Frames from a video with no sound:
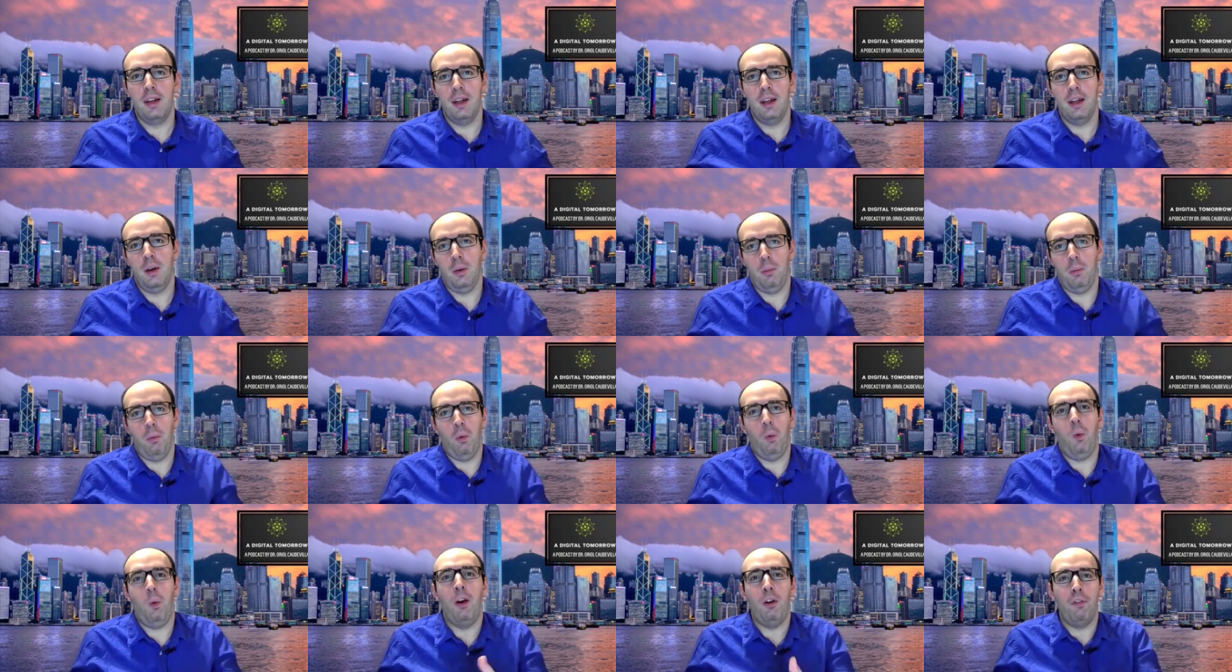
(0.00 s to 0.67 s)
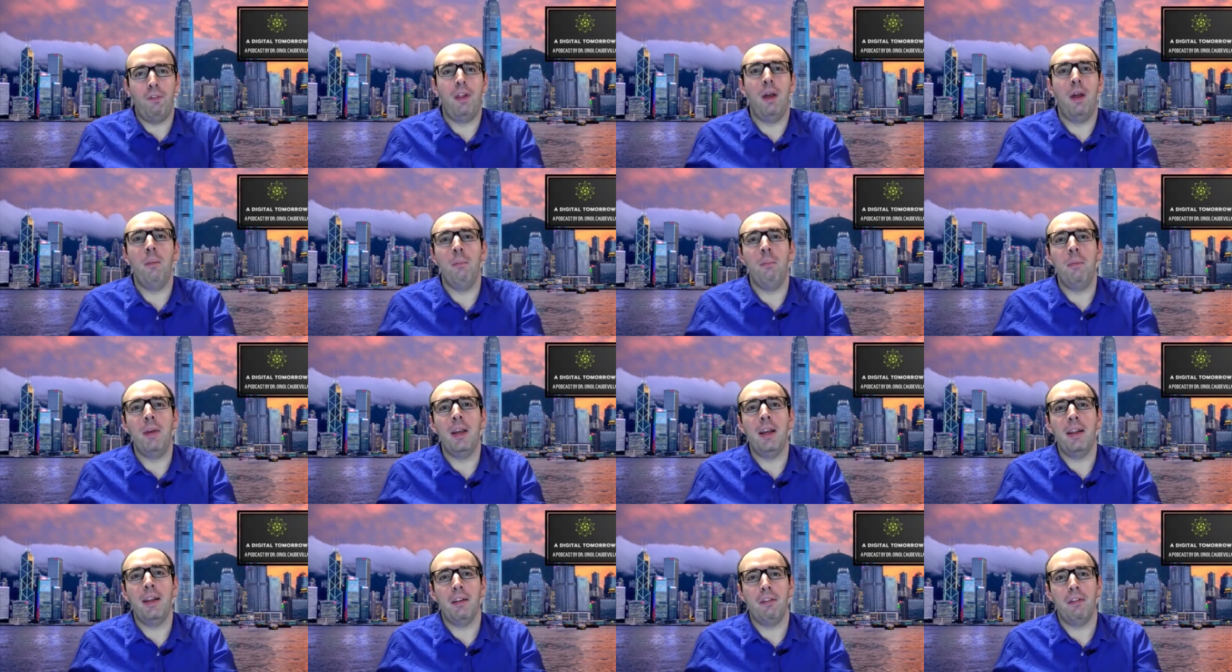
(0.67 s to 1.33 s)
uh, one of them
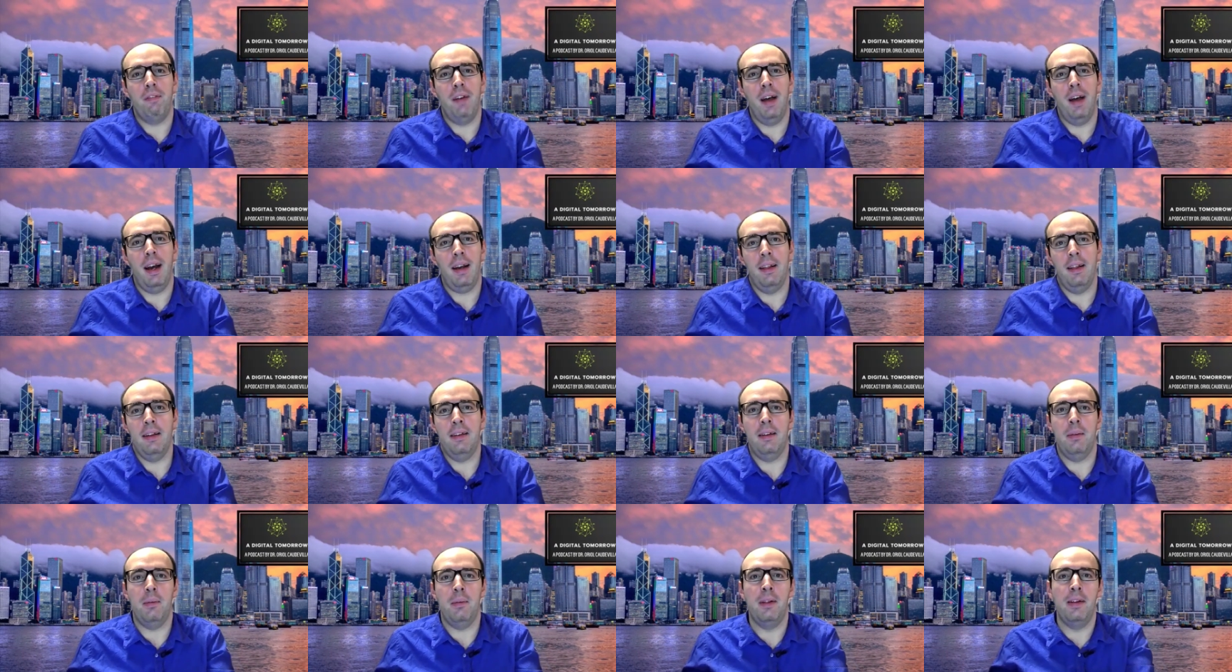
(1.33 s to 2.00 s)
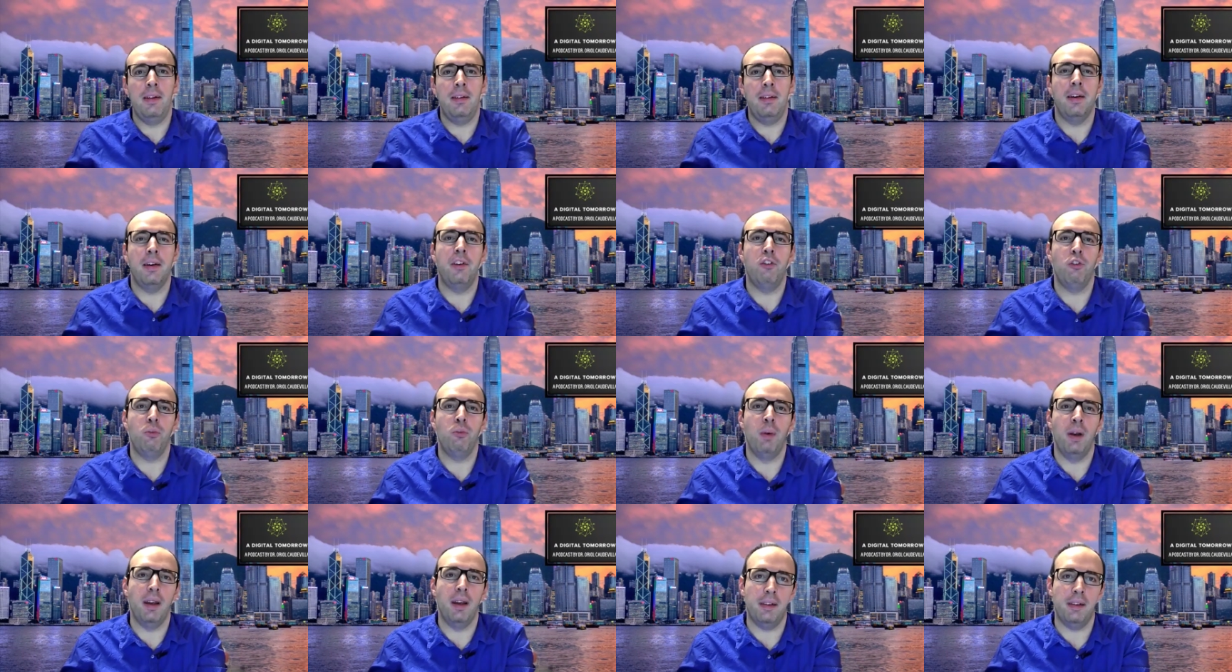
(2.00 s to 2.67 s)
being the fact that CBDCs are issued
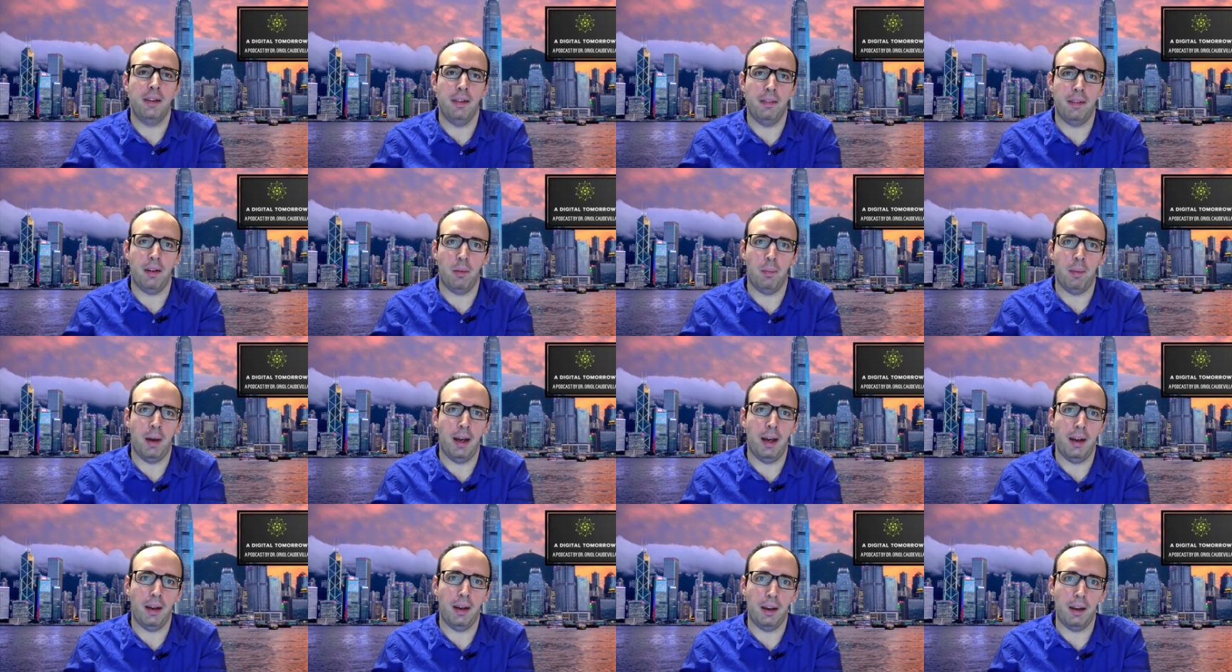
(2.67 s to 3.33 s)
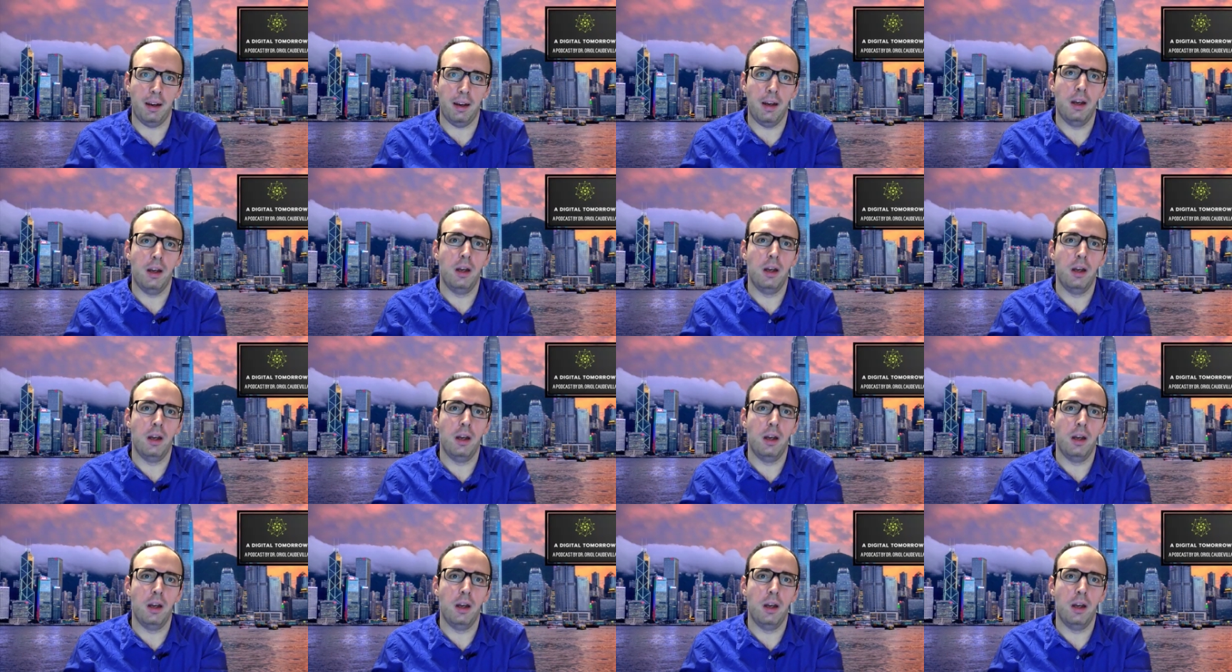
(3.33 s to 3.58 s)
by a central bank,